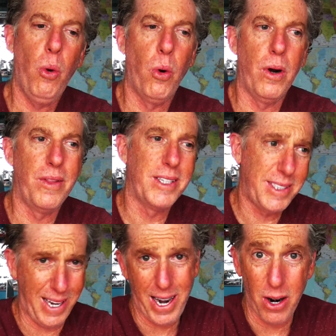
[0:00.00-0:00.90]
or the
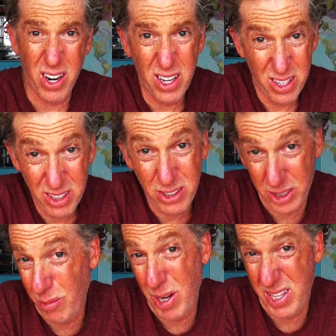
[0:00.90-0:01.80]
Sahara or
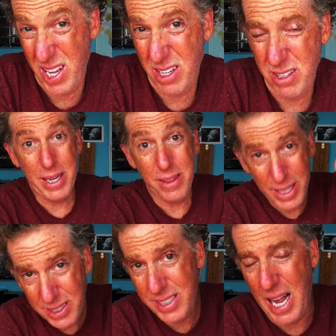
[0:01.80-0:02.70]
something like that. But in
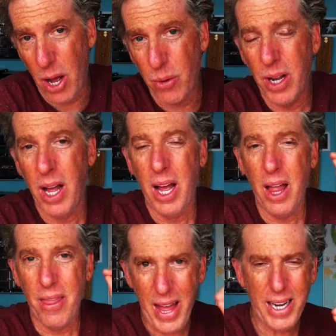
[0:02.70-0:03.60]
this town,
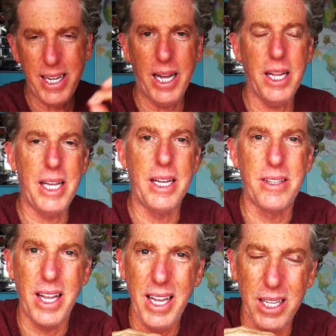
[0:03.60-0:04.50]
that kind of
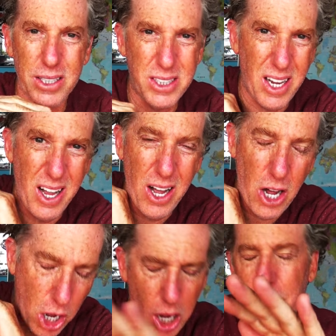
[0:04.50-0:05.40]
heat is
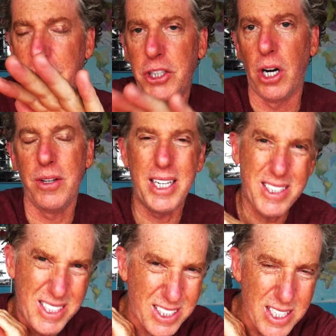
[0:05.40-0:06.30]
off the chart.
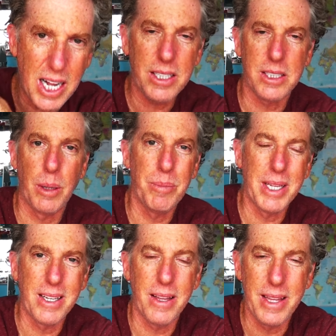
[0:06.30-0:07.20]
That's just not
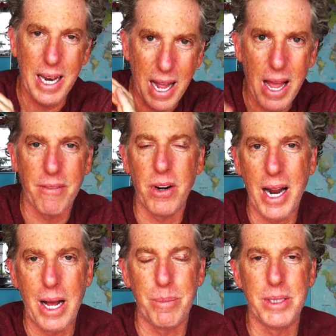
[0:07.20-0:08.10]
something that ever
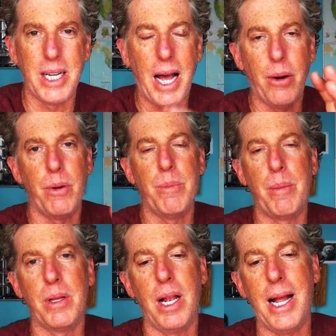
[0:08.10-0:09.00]
happens. I don't
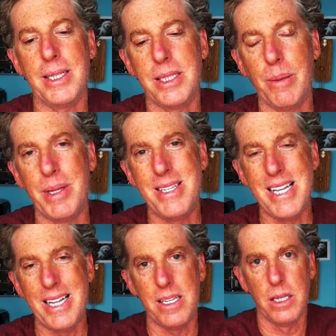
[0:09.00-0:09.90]
remember the last time it
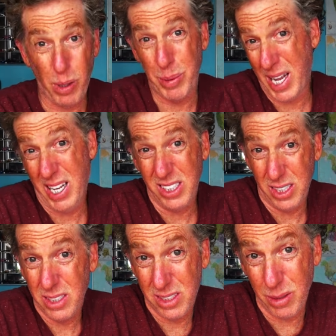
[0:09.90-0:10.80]
did. Probably
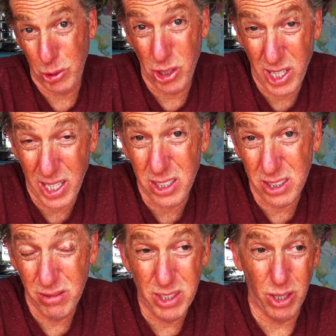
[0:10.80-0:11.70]
has. I'm sure it
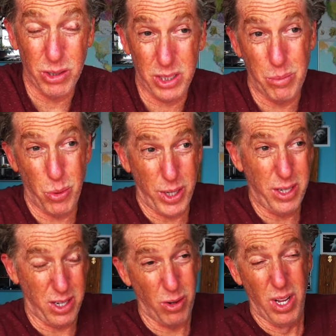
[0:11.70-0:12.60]
has, you know, at some
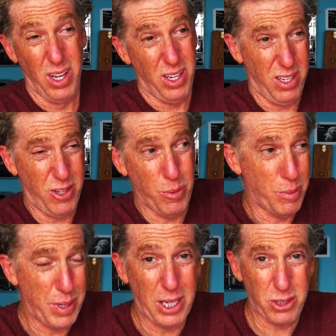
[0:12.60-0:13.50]
point. You know,
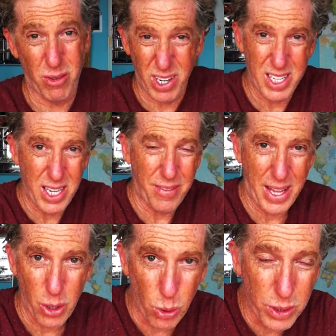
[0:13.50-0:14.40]
human beings are really not
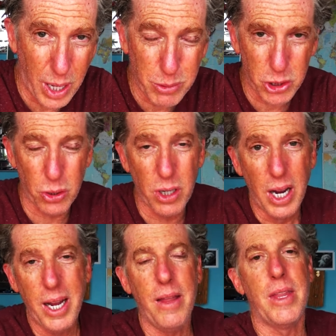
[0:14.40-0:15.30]
that old. I'm sure
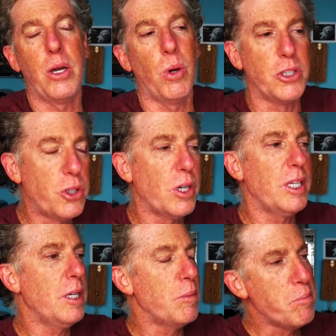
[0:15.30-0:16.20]
in the
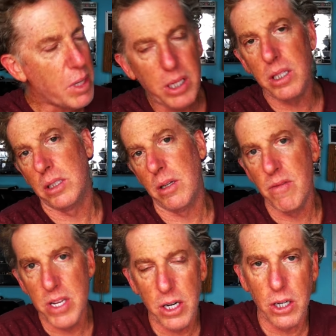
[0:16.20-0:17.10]
quadrillion millions of
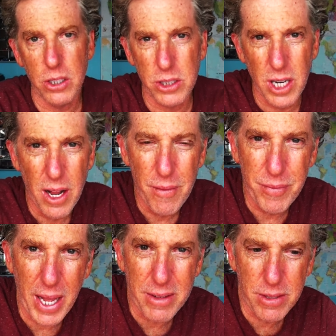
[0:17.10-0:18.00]
years
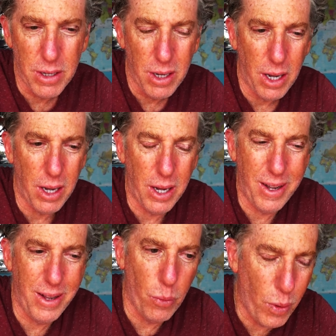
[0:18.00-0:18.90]
that
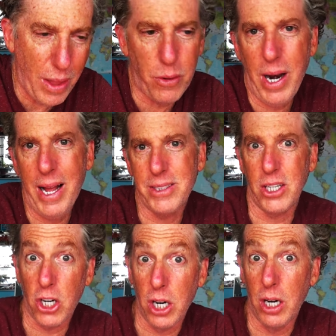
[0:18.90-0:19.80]
weather has
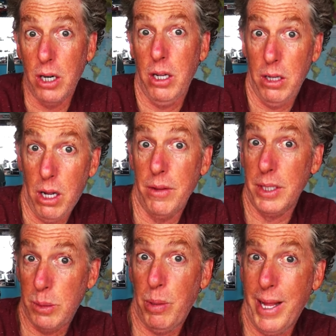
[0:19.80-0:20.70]
occurred on
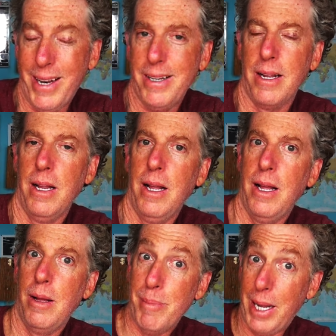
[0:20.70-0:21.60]
this planet,
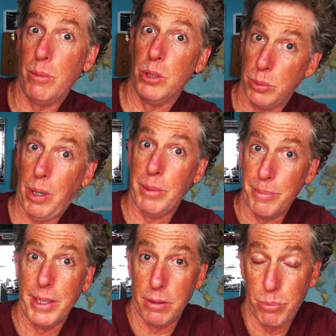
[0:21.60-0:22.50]
Malibu has probably
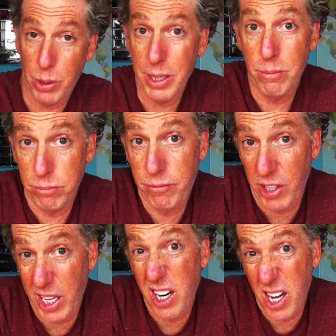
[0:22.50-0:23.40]
been pretty
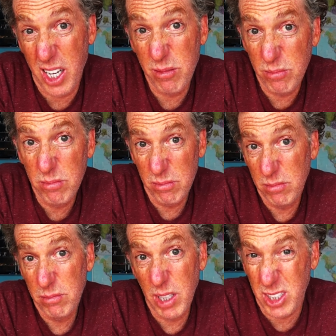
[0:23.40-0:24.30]
freaking hot
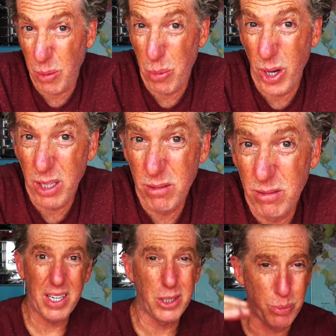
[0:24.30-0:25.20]
at some point. In
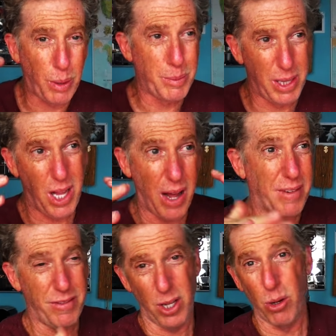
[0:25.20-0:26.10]
fact, there's probably been
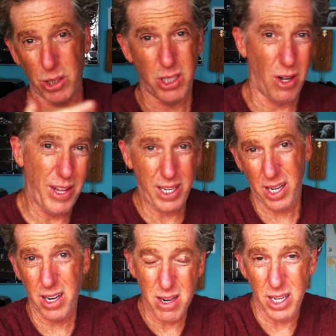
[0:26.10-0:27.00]
lava flows and all that
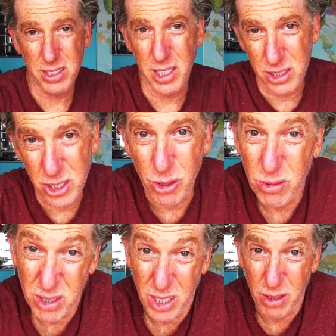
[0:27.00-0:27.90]
kind of nonsense too.
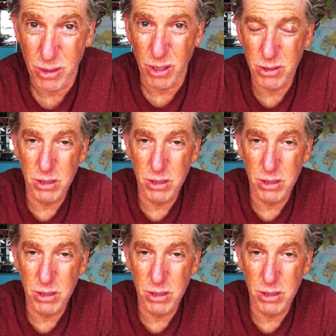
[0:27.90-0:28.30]
You know, who knows?